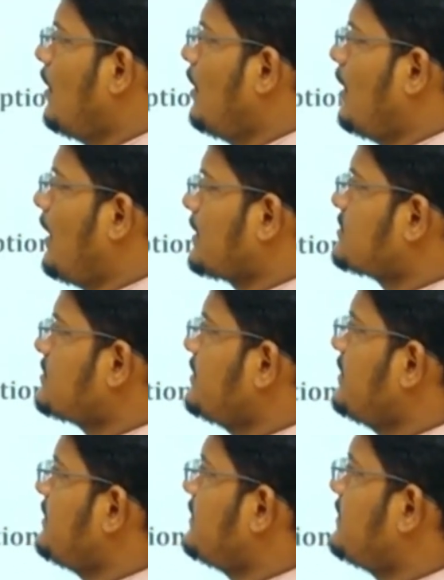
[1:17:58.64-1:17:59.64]

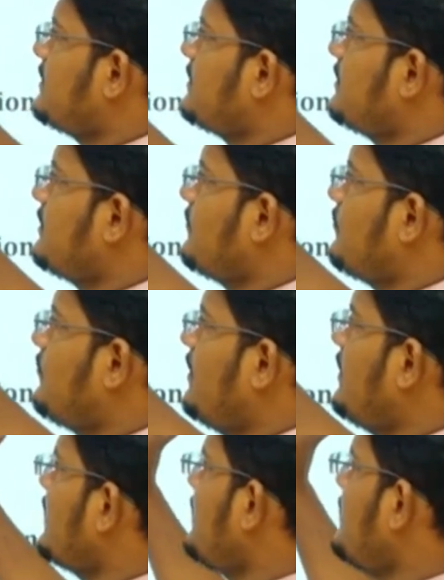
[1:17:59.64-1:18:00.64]
actually
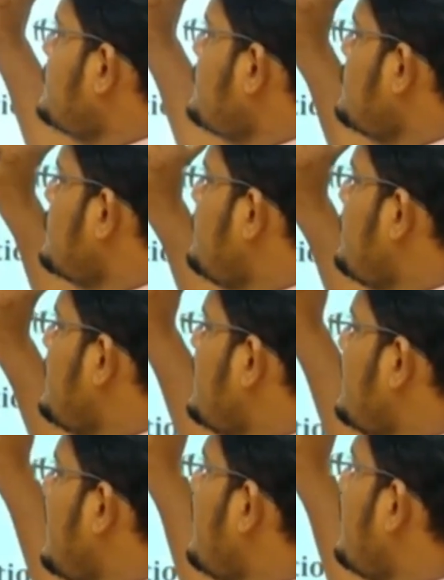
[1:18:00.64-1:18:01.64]
filtration should be at
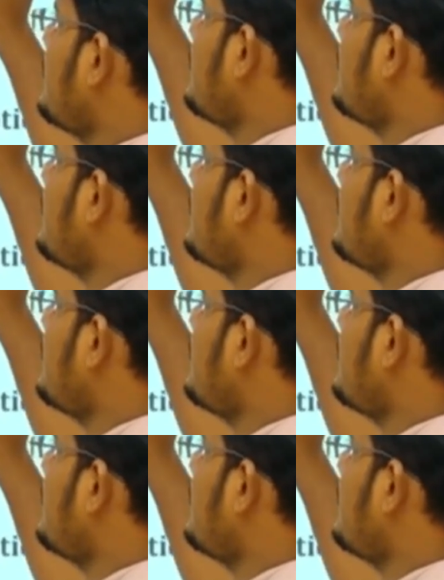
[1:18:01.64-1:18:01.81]
end.